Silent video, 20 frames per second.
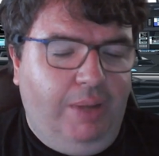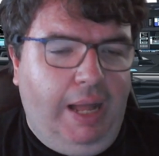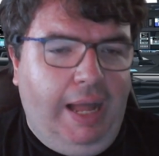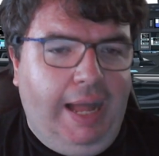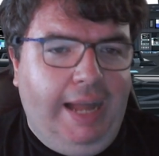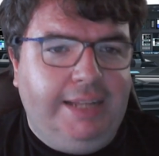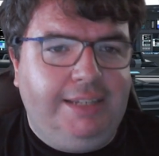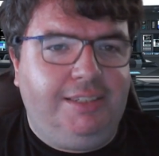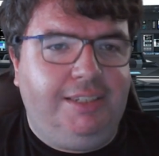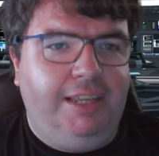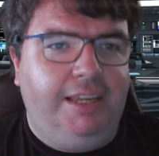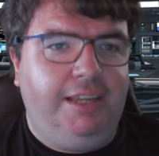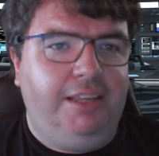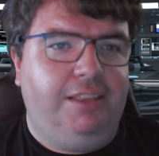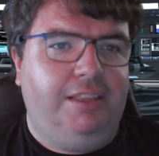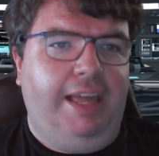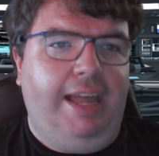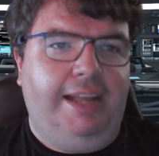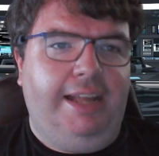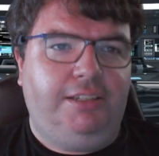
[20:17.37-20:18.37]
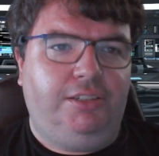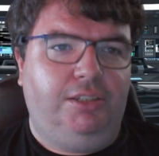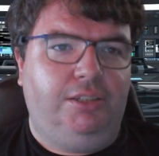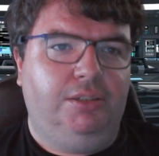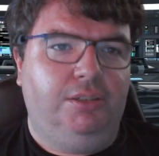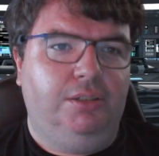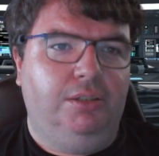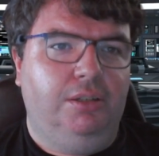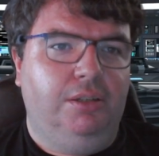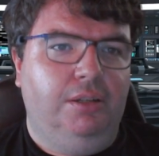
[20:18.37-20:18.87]
I dig that.
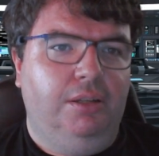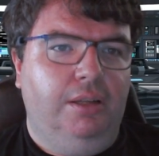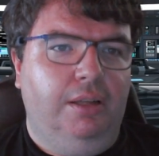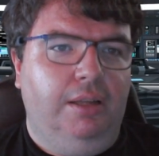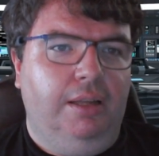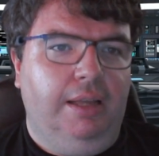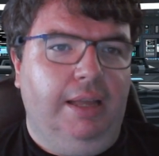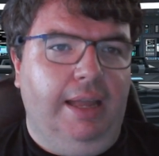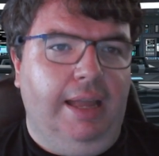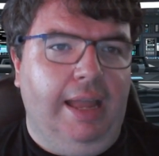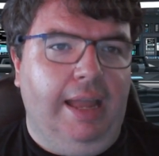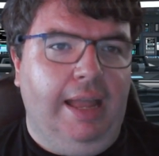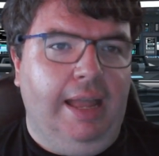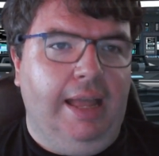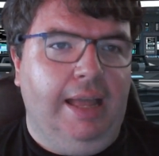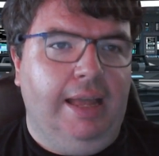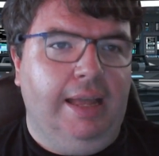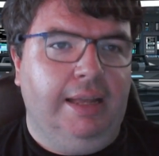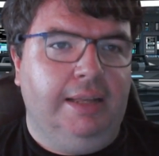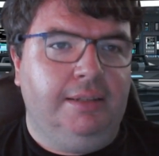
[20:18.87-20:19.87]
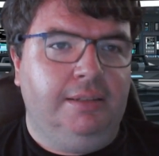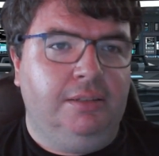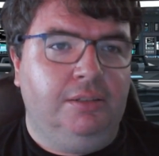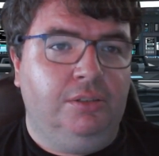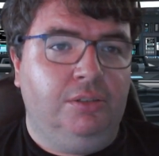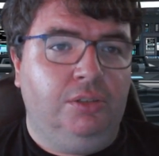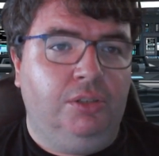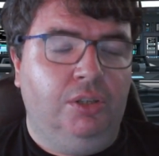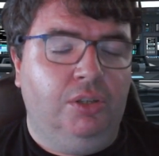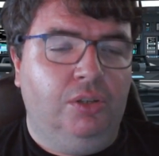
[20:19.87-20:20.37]

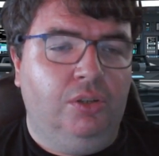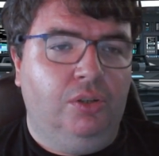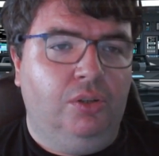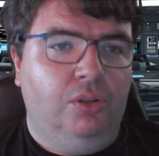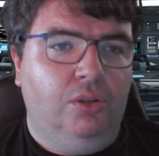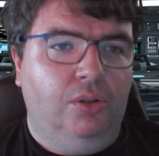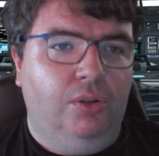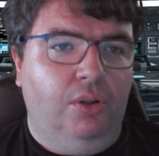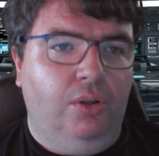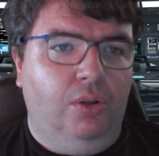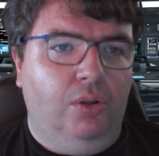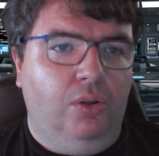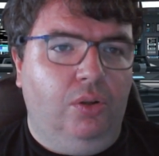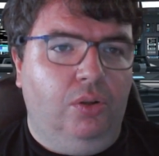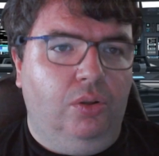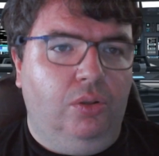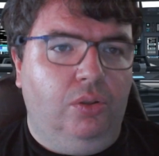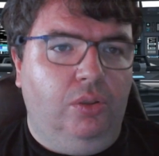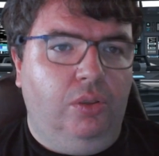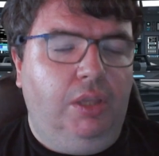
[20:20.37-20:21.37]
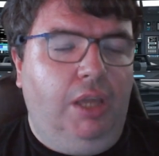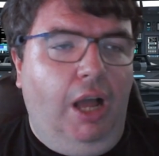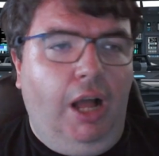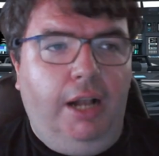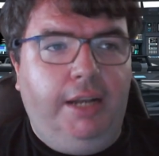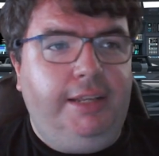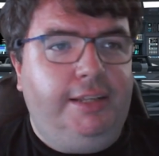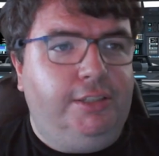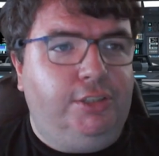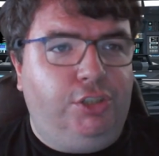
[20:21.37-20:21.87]
And the
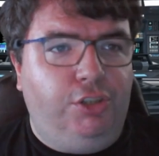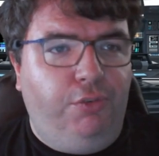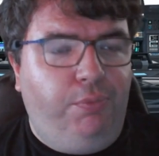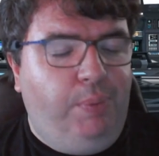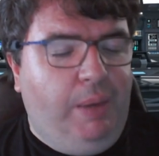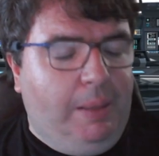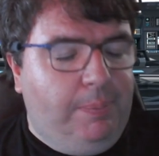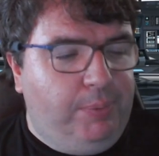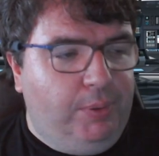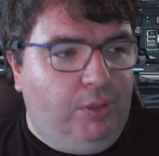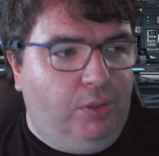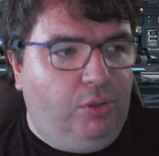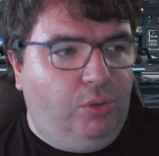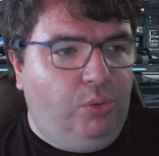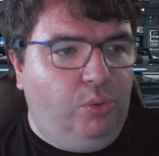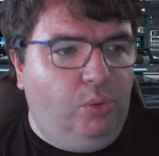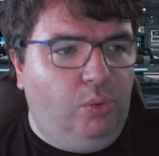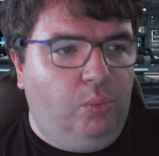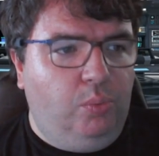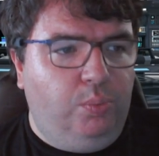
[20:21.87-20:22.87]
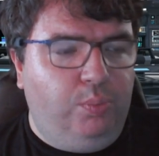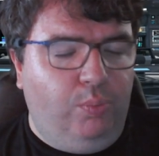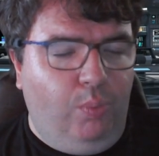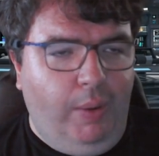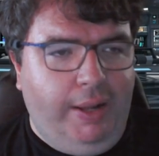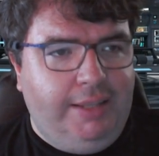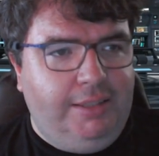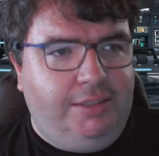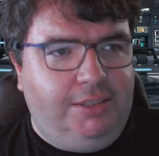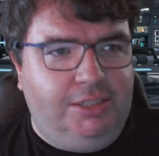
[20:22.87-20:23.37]
audience of people who
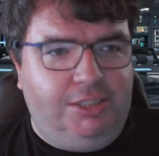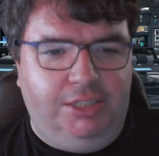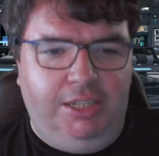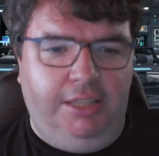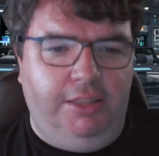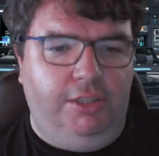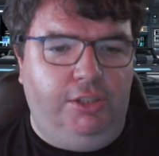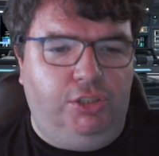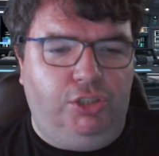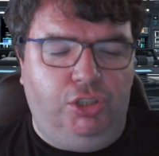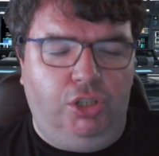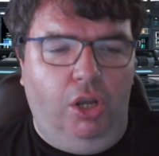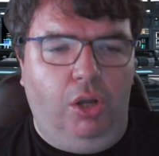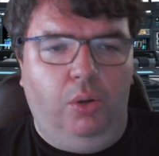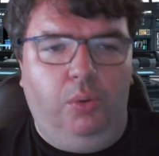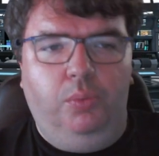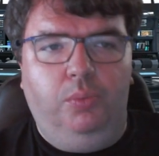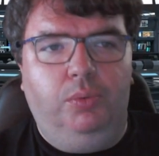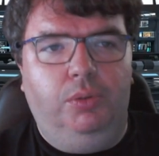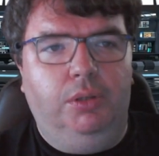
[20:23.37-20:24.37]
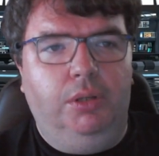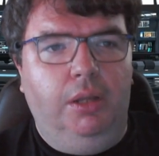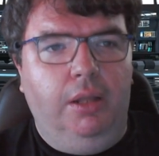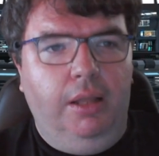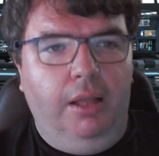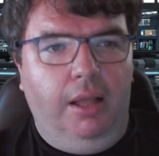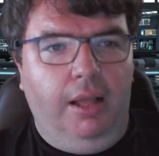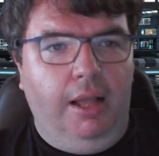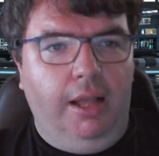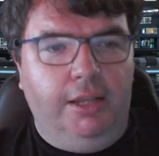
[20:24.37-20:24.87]
went to see this show,
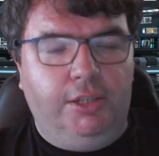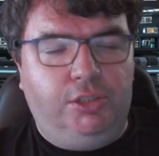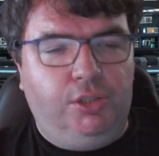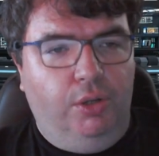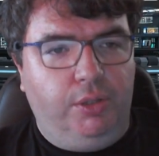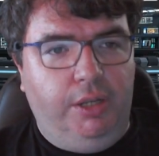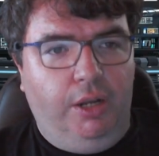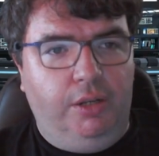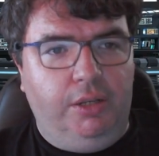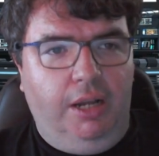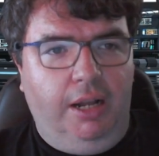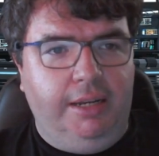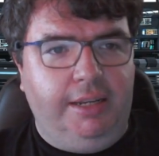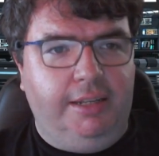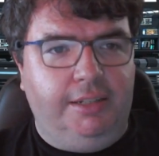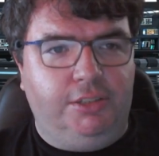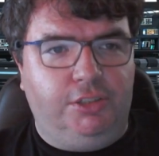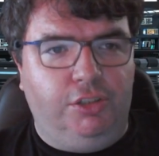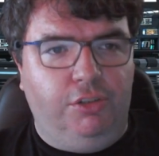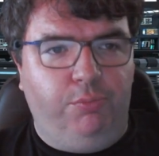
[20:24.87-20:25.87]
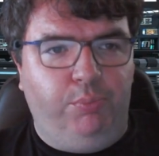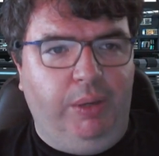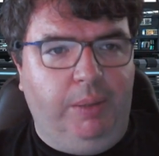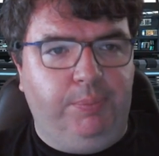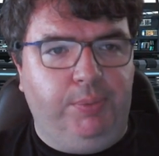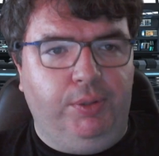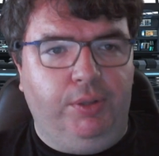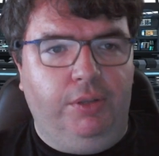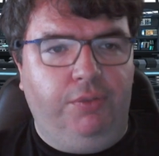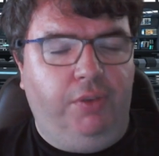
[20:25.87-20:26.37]
a sold out audience of
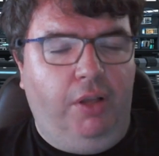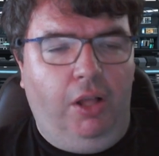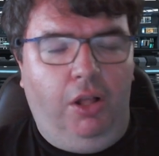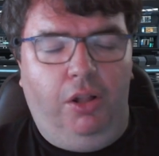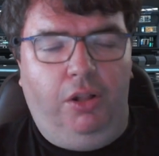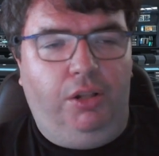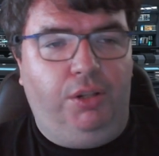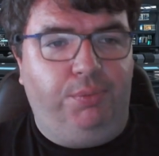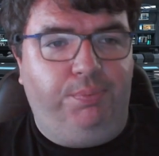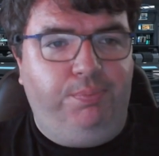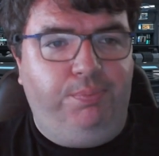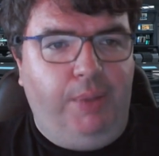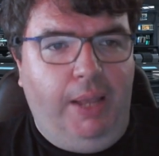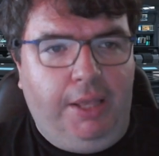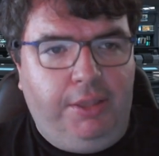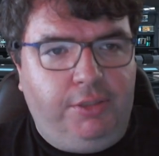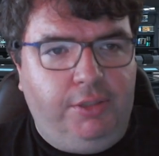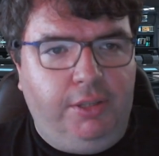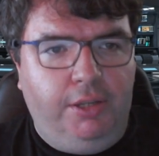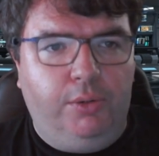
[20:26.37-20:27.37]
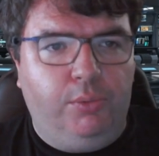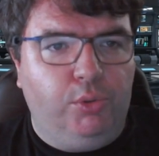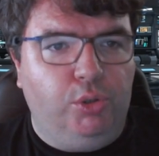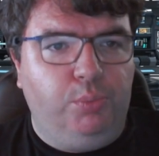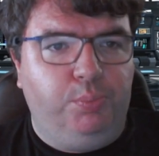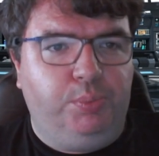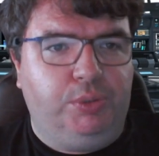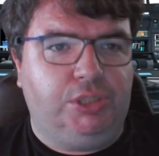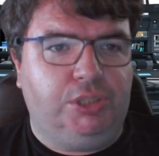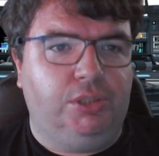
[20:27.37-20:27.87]
people of all ethnic
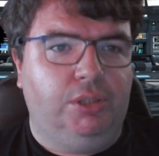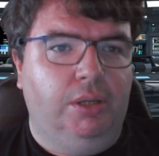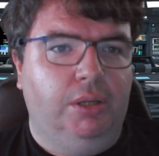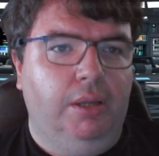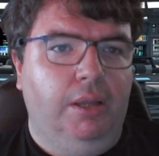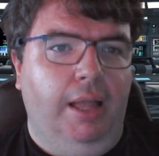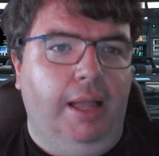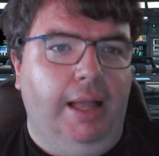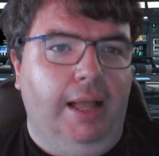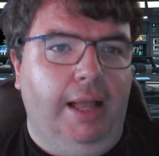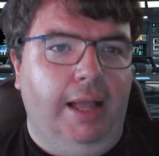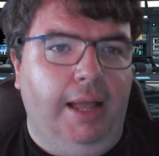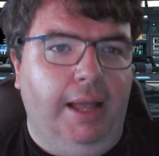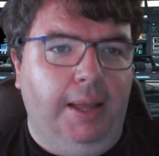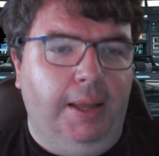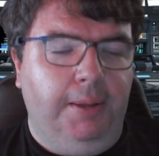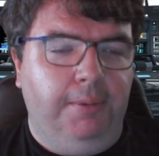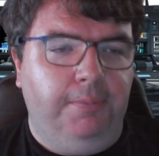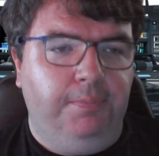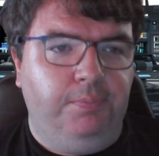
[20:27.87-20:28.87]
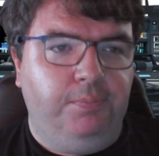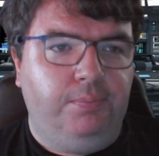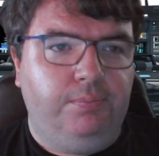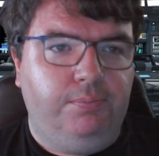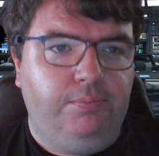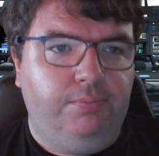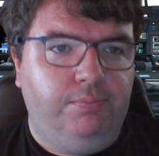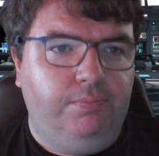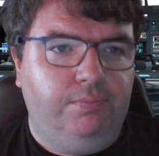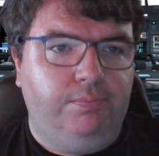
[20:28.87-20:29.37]
groups, um,
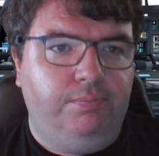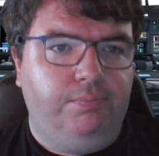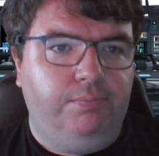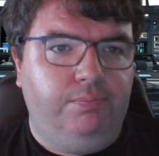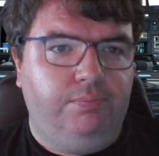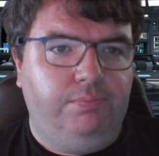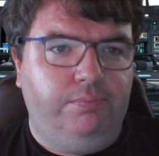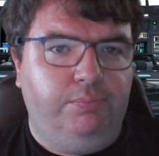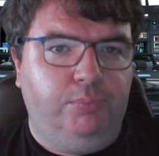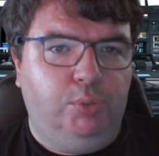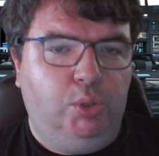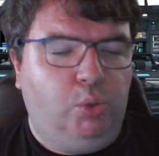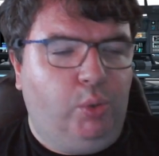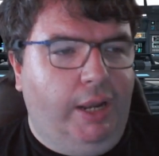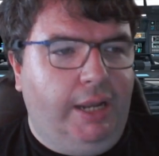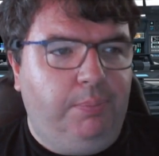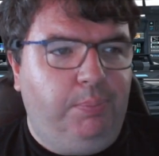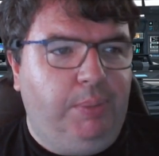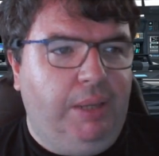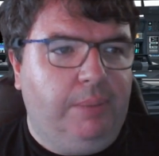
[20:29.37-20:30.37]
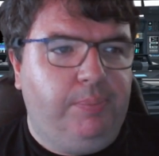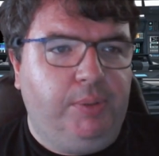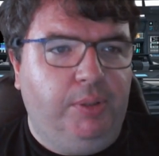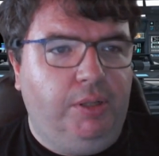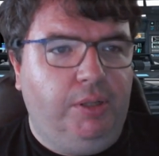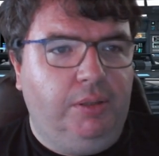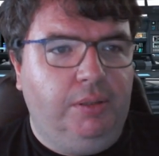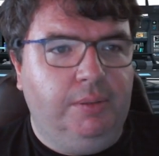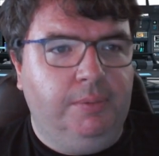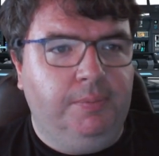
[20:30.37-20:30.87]
straight
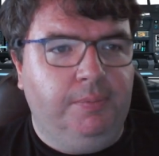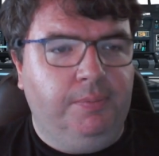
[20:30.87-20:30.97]
people,